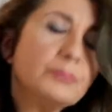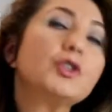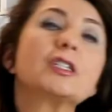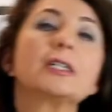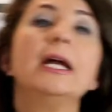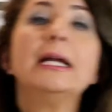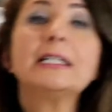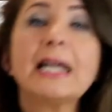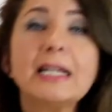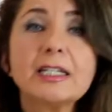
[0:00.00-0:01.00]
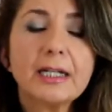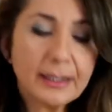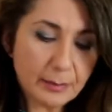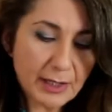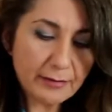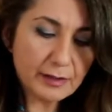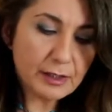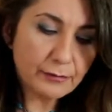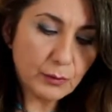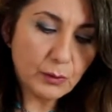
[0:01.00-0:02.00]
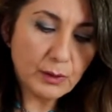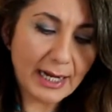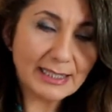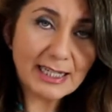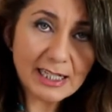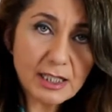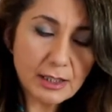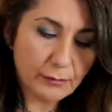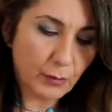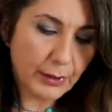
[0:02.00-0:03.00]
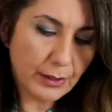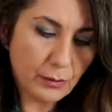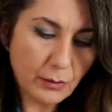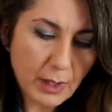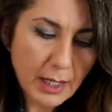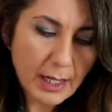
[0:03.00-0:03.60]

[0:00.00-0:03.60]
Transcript: just taste a little bit of this food and test it for you.